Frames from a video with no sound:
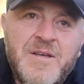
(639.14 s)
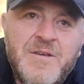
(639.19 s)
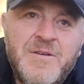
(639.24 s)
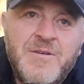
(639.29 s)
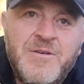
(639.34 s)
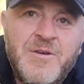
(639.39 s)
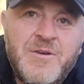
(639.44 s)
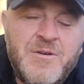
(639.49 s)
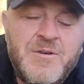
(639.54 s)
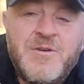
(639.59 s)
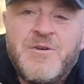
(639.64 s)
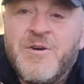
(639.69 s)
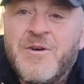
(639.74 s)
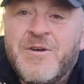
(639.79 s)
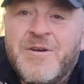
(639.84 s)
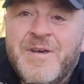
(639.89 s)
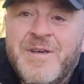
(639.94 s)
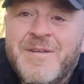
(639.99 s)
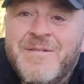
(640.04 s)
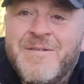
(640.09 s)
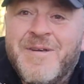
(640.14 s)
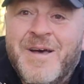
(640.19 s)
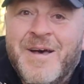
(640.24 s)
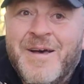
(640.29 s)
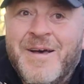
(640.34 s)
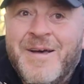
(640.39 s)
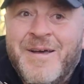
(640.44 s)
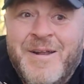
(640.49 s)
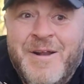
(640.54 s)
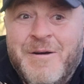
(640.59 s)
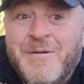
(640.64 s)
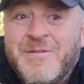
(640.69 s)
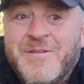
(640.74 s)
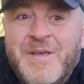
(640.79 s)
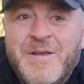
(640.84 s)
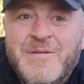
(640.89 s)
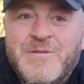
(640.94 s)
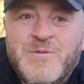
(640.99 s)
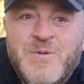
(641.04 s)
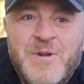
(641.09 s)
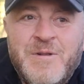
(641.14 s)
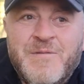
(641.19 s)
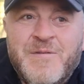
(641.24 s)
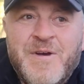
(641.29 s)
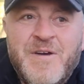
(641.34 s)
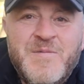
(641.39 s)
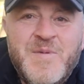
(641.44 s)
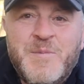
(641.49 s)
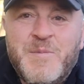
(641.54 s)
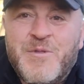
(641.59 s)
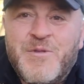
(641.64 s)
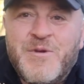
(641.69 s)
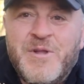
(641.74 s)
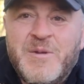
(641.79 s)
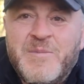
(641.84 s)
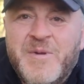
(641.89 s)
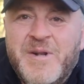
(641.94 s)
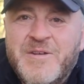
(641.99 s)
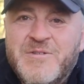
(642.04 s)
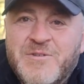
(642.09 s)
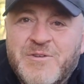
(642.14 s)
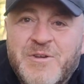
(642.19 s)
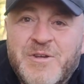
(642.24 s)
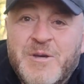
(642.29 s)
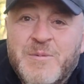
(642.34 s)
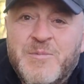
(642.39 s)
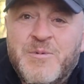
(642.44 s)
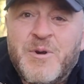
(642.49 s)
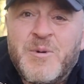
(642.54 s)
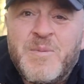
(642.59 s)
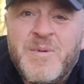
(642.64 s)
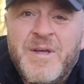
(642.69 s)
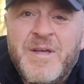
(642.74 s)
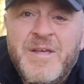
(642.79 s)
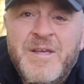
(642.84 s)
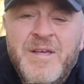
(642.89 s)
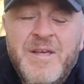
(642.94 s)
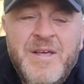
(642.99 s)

you can cook it, it takes 25, maybe 30 minutes to cook it properly.